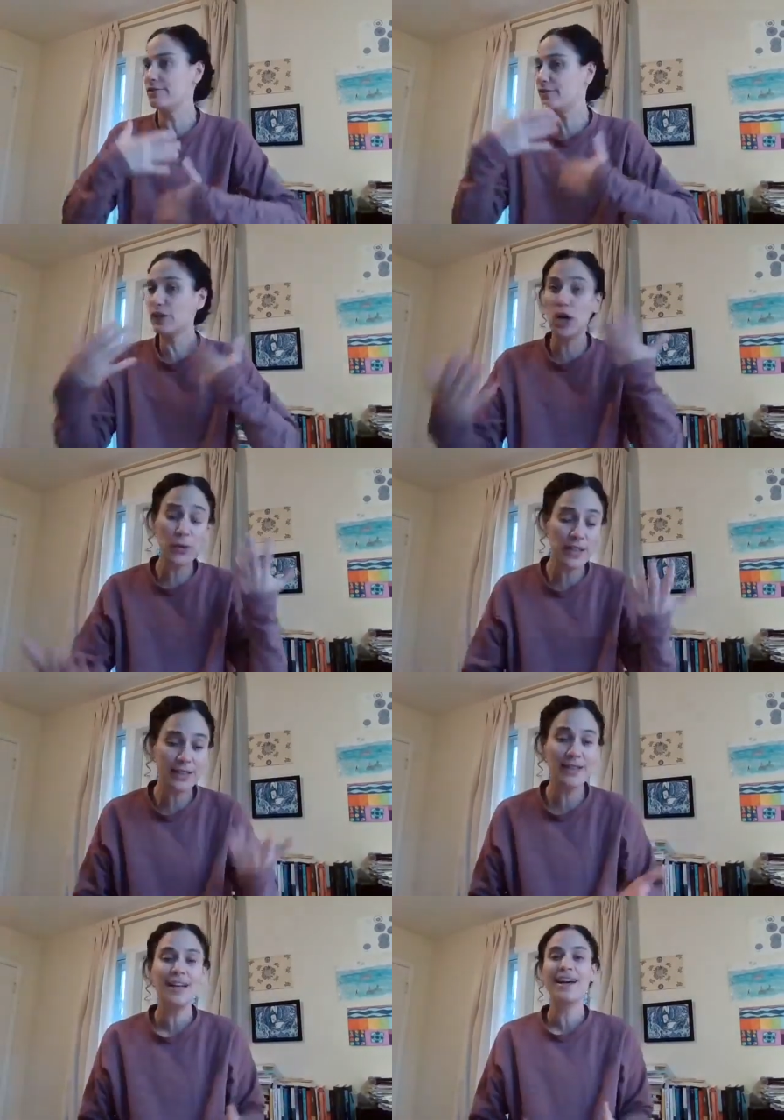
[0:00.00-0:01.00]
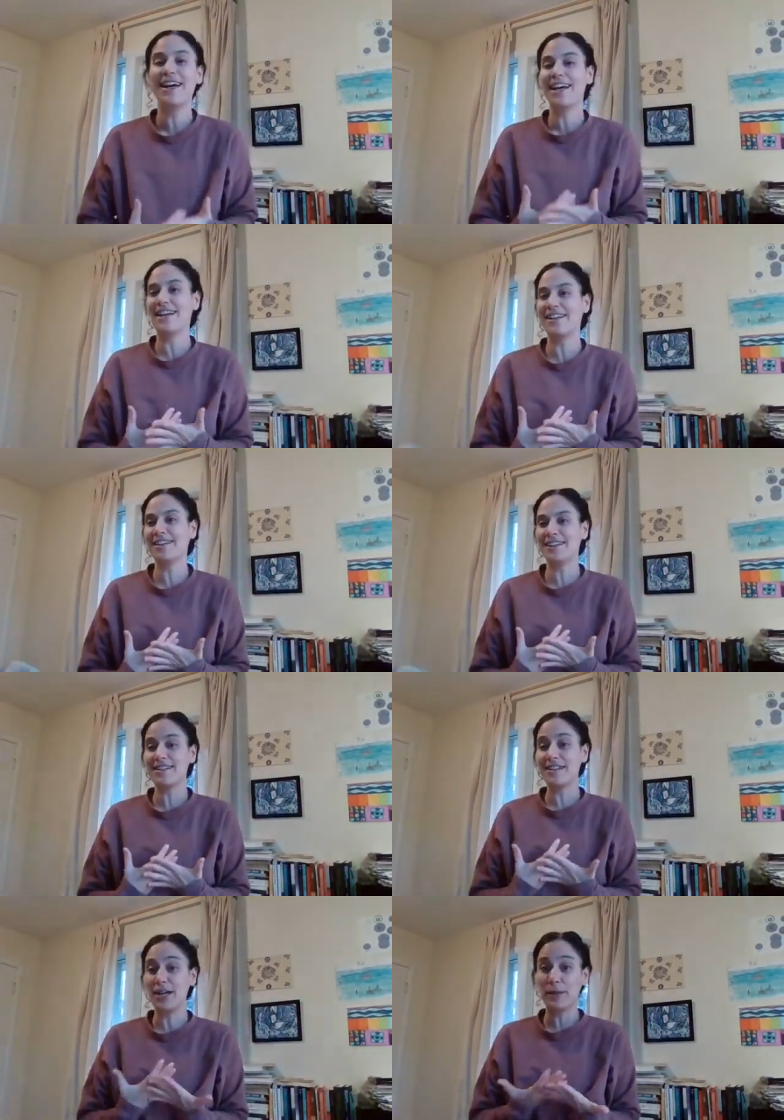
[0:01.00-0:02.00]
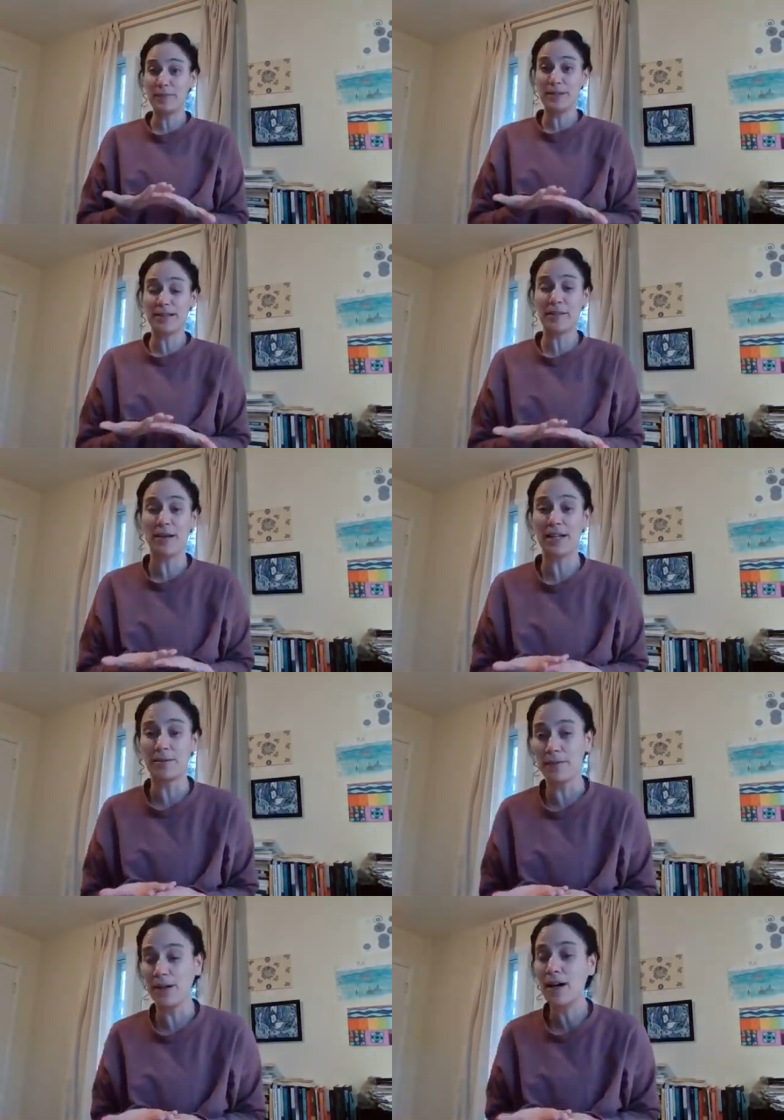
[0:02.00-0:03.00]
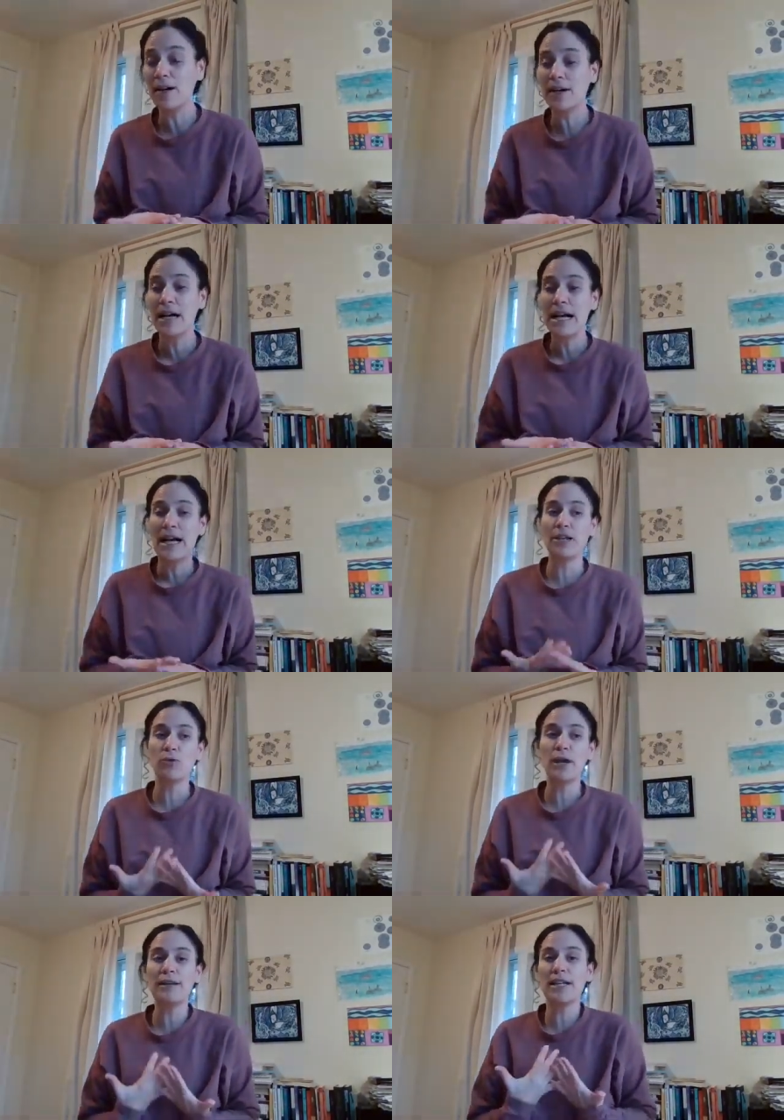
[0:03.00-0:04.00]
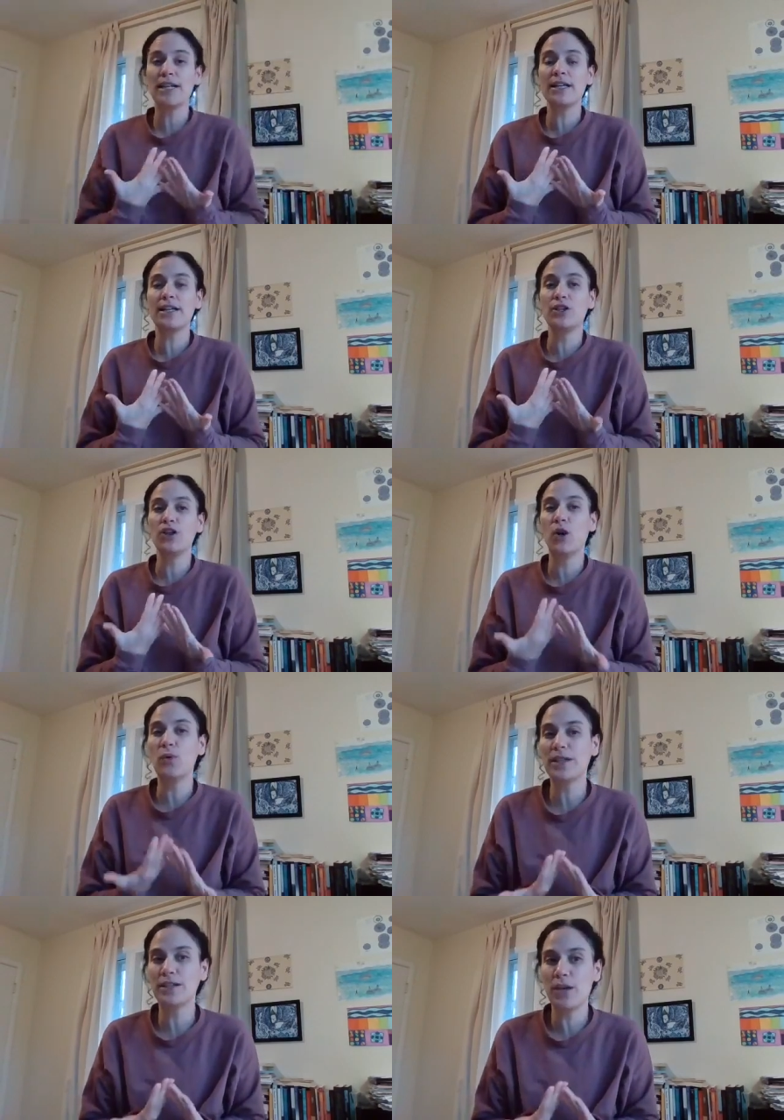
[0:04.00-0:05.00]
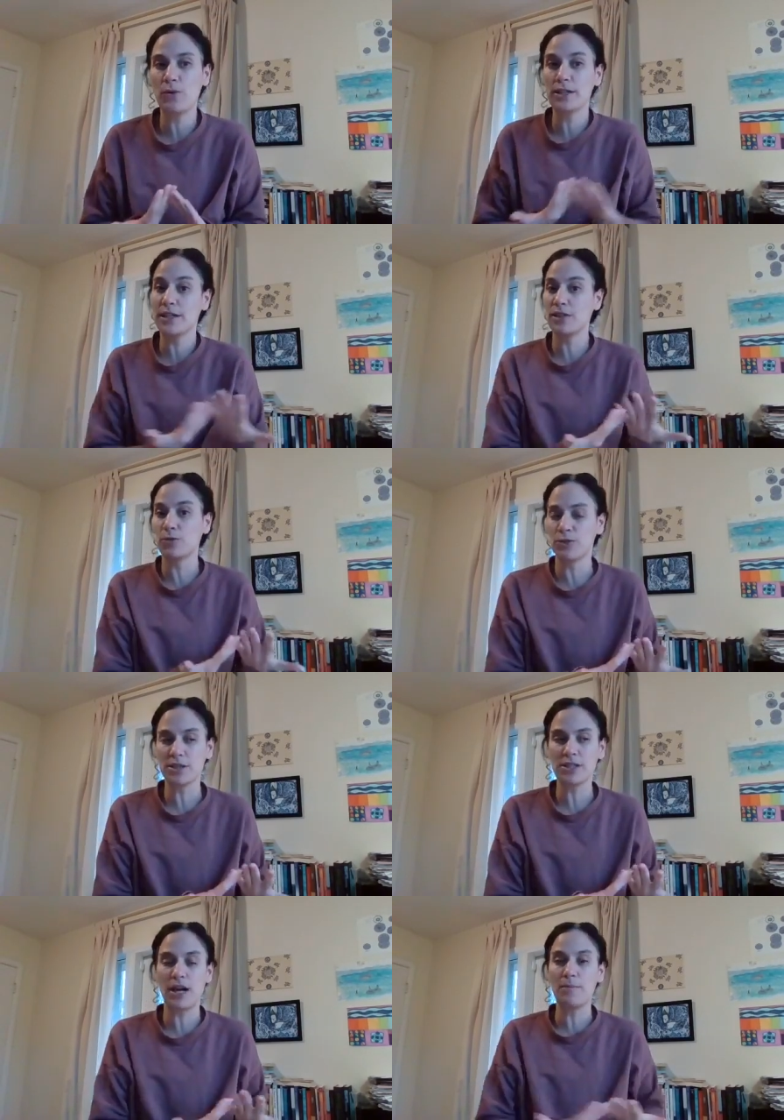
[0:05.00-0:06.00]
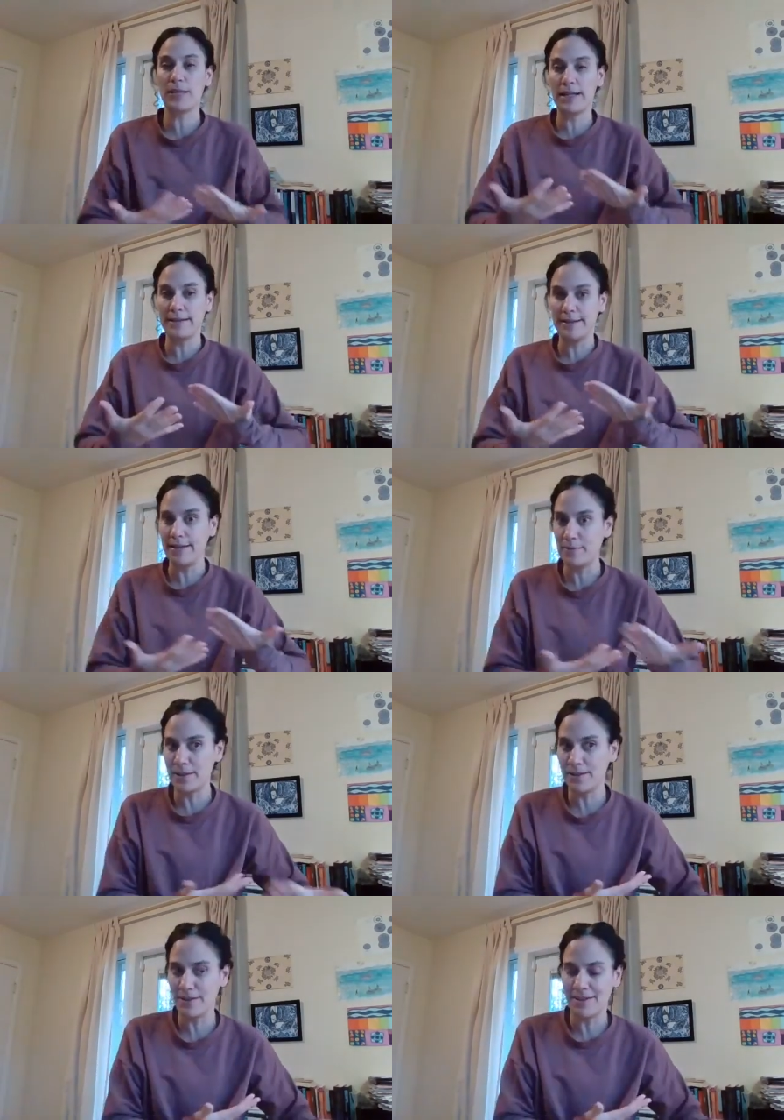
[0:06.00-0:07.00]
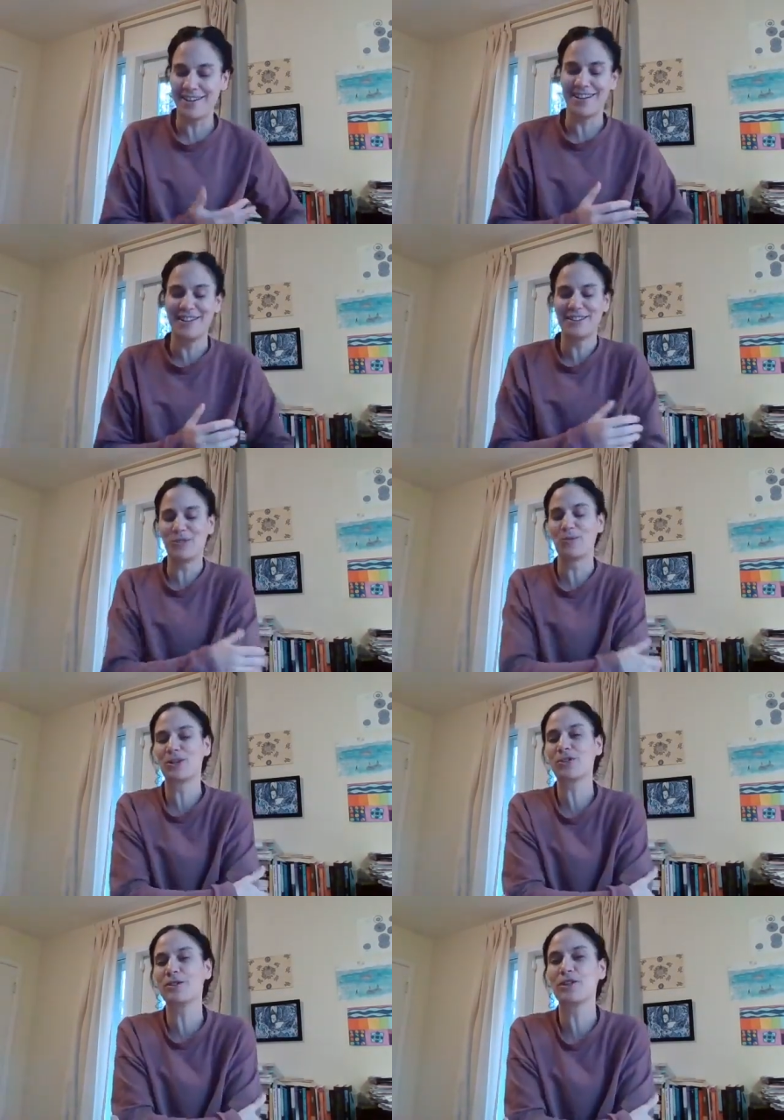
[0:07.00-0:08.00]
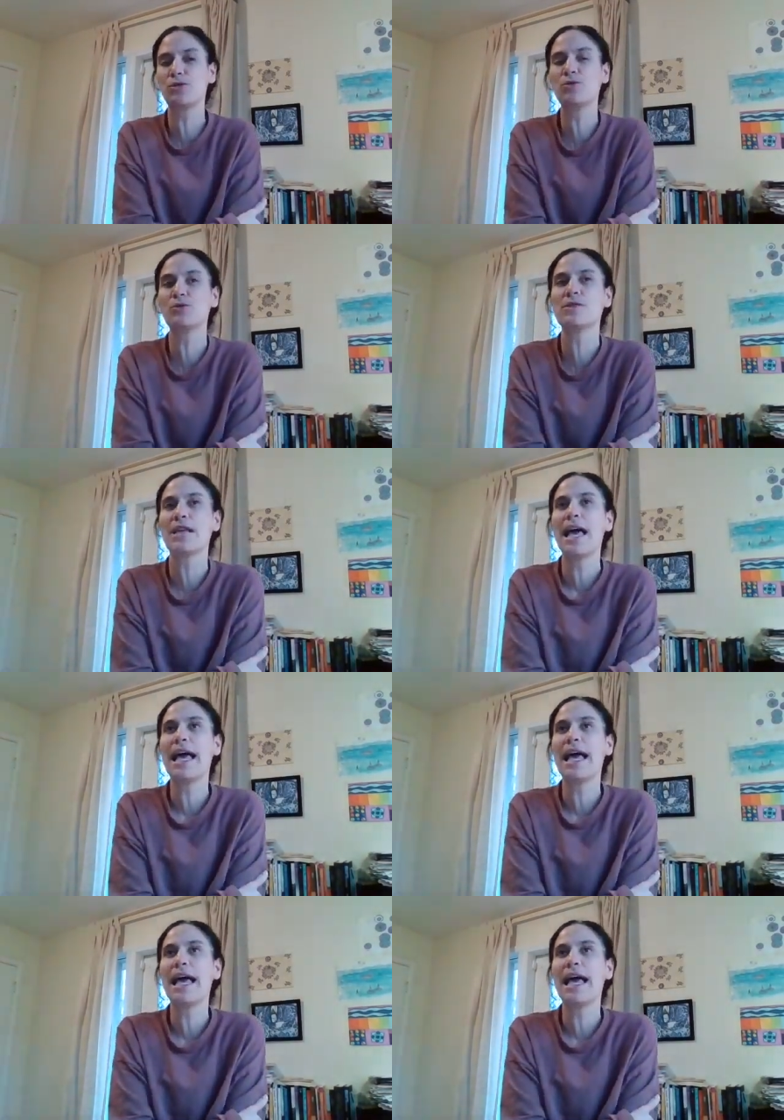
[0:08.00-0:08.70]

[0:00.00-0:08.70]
flowing, and that it's helping them unblock. And while they know that they want to take the workshop and deepen the work with the tools,